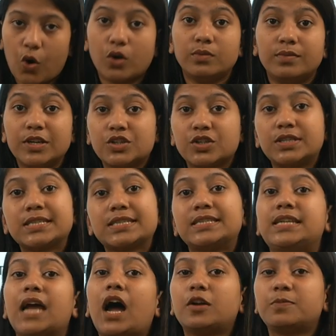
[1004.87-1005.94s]
on which this
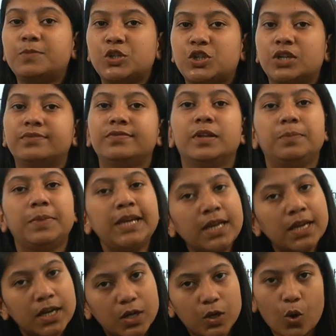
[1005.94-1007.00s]
dart mission will be
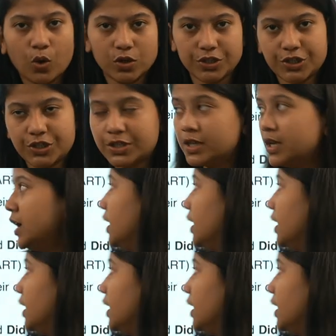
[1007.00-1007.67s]
launched